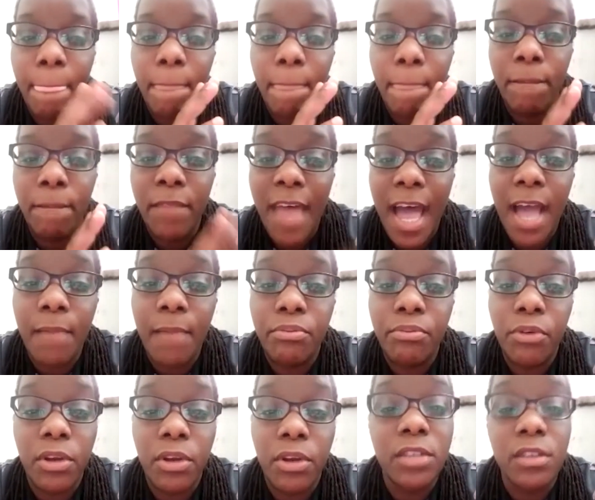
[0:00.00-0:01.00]
That
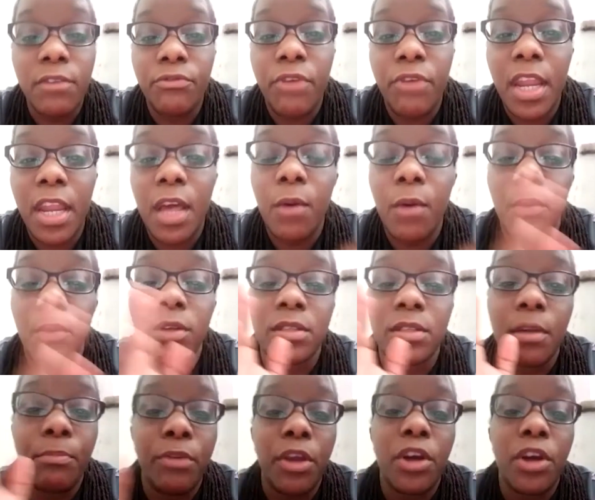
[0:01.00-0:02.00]
protest on Friday was
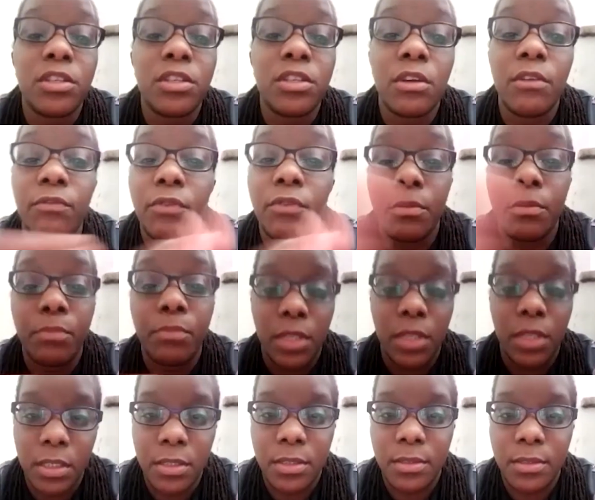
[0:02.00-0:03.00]
a PR stunt for the
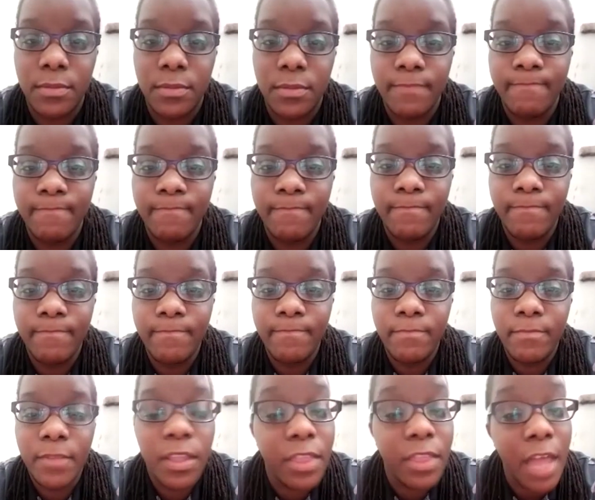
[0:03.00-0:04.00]
police.
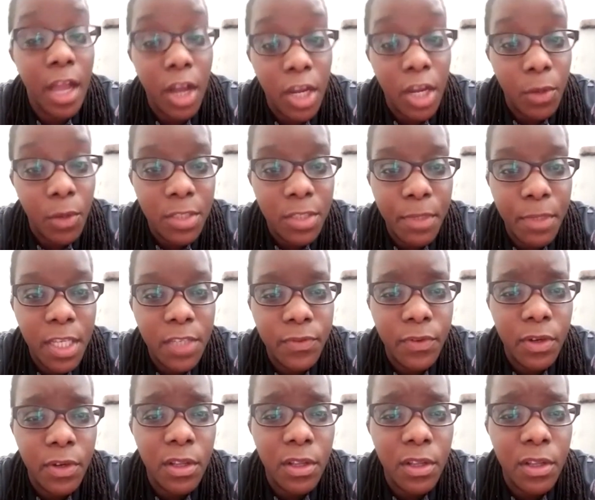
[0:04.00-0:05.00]
Thank God it was
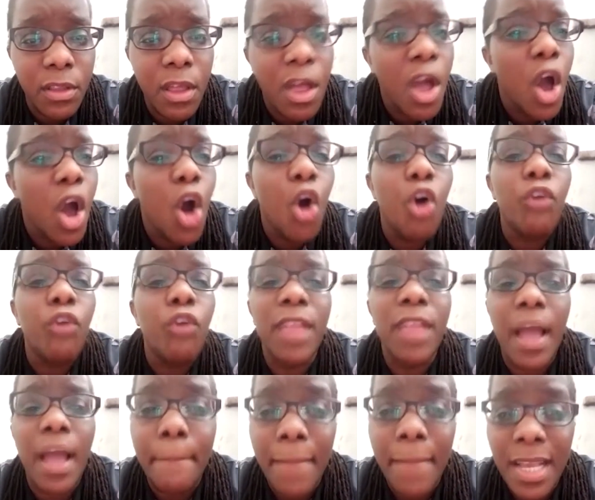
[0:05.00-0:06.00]
peaceful. Hopefully
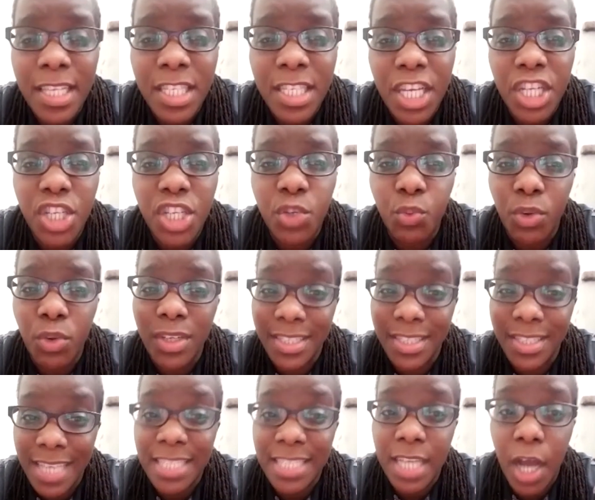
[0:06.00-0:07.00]
a message was
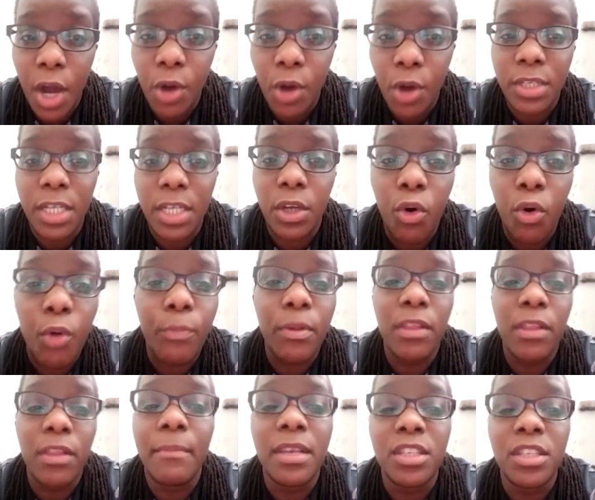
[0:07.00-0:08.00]
sent out and
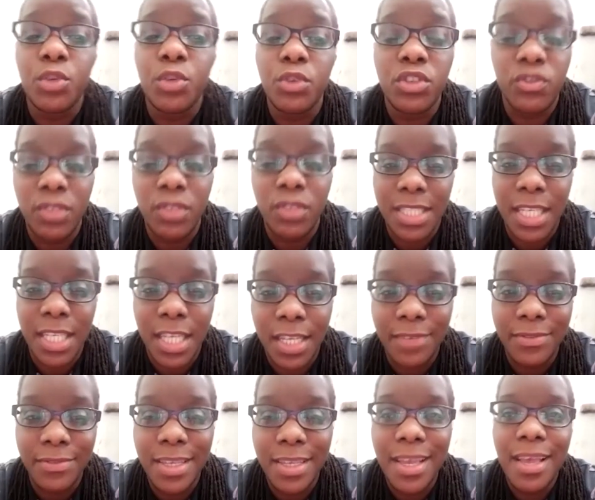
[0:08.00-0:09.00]
hopefully a message was
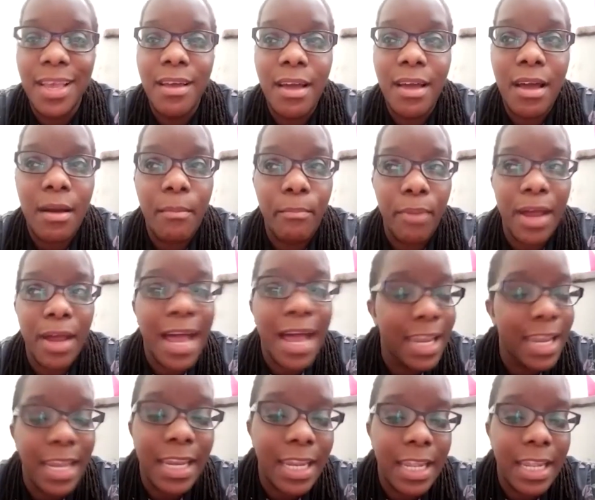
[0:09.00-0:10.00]
received. But at
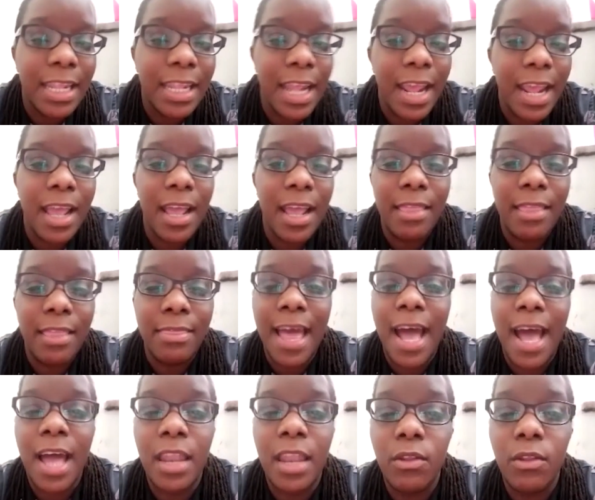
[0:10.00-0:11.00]
the end of the day,
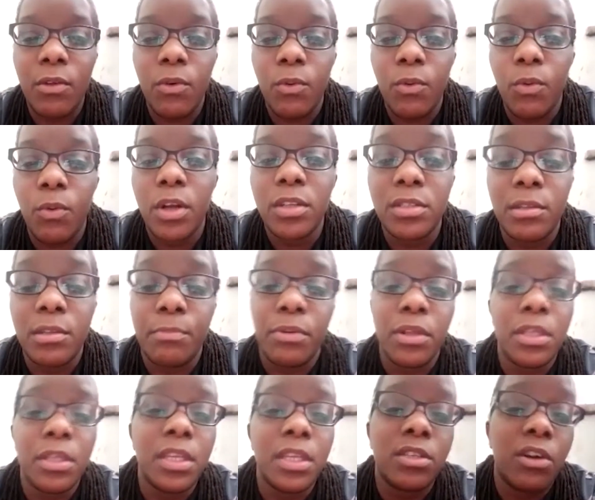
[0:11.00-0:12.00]
that was the
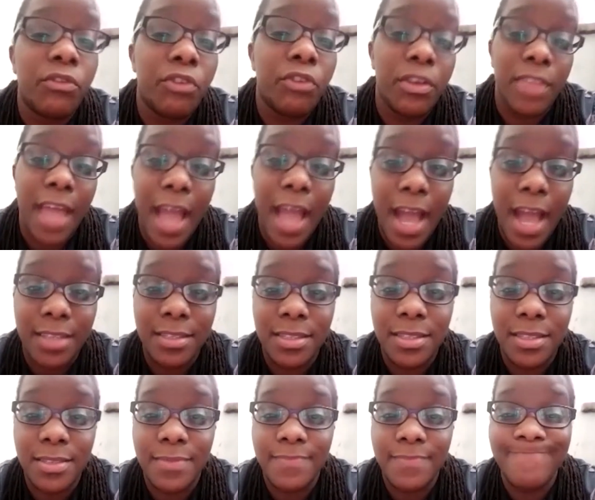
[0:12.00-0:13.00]
police covering their ass.